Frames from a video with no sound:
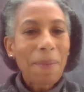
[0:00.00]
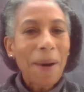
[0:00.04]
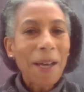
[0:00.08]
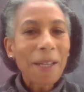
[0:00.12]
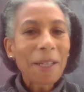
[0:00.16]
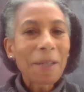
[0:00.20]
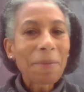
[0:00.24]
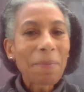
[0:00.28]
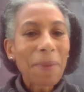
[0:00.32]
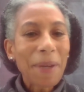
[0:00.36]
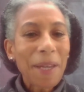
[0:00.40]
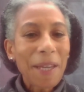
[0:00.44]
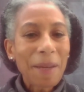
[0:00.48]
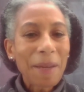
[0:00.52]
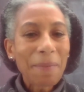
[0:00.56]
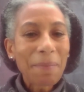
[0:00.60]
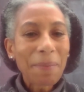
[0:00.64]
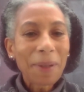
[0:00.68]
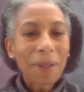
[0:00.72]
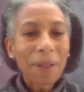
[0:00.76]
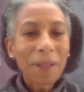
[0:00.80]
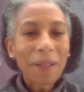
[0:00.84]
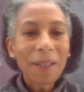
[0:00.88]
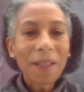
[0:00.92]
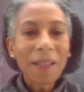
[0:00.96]
But
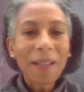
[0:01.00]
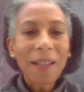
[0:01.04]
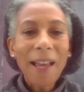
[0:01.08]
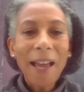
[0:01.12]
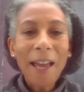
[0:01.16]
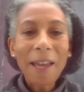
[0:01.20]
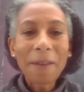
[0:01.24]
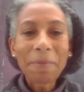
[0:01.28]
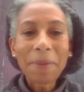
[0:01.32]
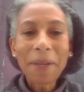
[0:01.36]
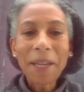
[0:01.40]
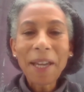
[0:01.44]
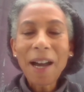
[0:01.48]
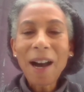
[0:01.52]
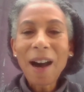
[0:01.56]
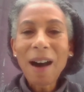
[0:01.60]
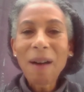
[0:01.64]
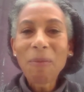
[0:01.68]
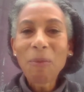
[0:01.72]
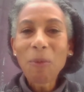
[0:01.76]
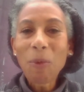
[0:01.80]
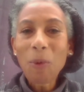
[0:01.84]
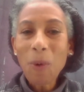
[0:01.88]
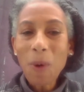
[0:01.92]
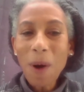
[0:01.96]
people had
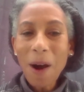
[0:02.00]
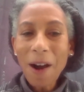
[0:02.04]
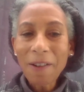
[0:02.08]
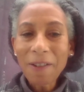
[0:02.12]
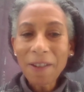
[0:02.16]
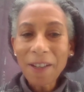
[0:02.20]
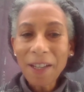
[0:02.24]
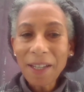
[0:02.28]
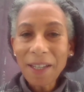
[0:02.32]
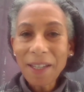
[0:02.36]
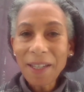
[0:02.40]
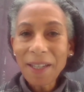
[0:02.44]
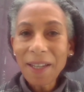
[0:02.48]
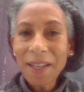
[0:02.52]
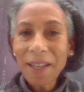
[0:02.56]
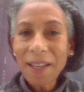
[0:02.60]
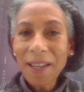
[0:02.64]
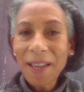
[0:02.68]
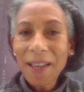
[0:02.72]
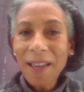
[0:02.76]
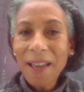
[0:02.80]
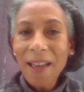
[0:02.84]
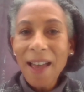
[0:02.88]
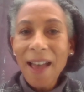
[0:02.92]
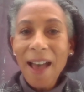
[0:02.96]
become worried
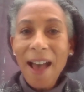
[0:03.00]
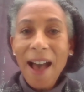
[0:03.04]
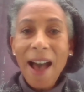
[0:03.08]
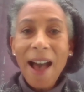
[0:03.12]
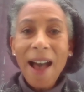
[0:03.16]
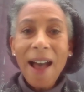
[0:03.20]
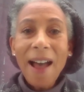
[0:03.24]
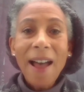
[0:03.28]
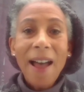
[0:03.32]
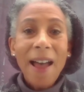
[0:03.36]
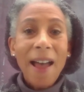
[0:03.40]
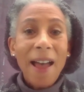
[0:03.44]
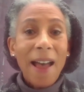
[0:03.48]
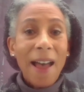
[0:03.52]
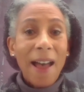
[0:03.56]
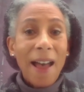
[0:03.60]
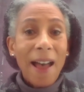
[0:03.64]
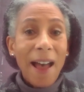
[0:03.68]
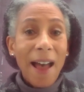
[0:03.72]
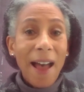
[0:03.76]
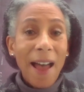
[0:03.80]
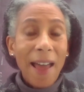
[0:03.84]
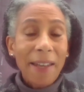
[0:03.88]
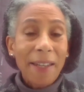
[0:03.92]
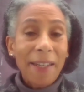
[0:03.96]

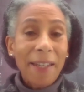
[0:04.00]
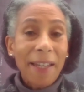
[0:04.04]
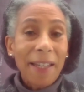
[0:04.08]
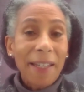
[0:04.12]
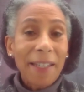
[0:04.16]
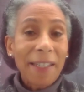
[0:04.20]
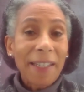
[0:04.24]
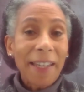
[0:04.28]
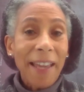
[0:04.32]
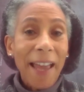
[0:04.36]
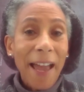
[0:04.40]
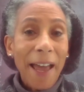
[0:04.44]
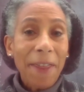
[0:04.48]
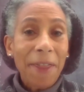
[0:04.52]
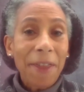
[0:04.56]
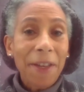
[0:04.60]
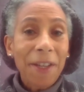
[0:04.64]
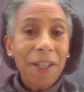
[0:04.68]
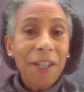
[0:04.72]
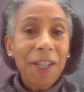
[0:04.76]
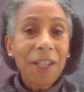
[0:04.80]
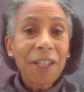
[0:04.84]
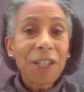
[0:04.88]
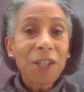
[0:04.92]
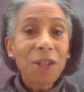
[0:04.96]
and had
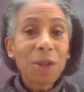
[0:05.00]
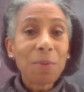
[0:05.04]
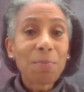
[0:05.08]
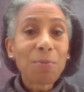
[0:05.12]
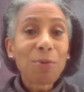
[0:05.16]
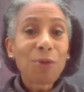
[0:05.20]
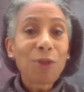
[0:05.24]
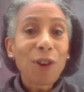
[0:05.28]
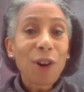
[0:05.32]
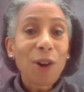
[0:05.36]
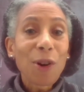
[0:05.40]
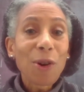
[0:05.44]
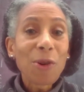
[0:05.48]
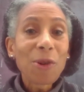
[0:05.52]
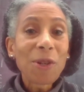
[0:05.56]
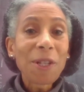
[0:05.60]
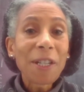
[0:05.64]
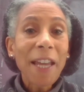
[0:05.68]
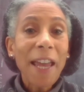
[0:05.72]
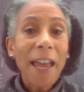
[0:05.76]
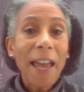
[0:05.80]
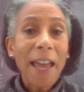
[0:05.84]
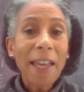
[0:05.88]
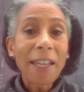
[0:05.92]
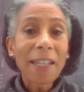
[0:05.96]
gathered to
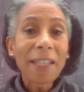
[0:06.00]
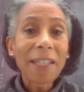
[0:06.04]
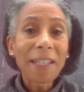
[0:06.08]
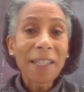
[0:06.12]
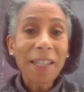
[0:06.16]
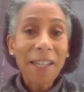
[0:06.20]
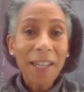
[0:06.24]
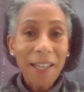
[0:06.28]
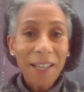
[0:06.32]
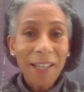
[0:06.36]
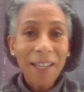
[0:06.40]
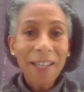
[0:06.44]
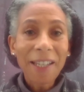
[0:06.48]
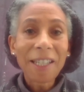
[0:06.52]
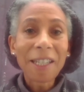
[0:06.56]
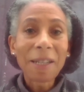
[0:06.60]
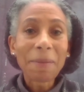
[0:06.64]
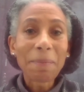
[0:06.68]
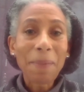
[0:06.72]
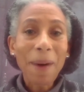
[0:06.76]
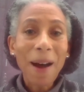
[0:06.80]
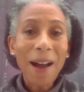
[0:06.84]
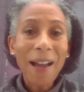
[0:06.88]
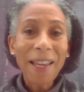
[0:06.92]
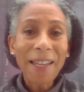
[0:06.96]
protest
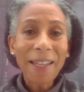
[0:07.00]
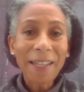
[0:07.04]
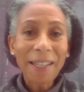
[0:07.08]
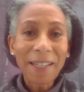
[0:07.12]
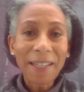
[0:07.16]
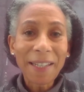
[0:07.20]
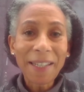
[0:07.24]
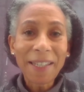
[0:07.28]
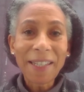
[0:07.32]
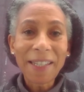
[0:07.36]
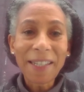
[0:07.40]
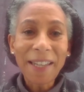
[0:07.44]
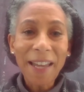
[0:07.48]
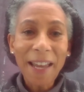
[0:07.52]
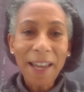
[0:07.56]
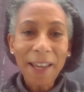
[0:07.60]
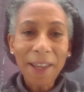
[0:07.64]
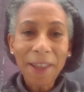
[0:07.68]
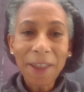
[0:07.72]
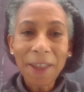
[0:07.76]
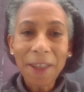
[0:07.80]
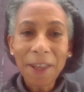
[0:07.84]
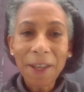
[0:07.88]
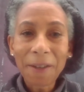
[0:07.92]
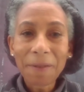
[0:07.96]
Spider's death.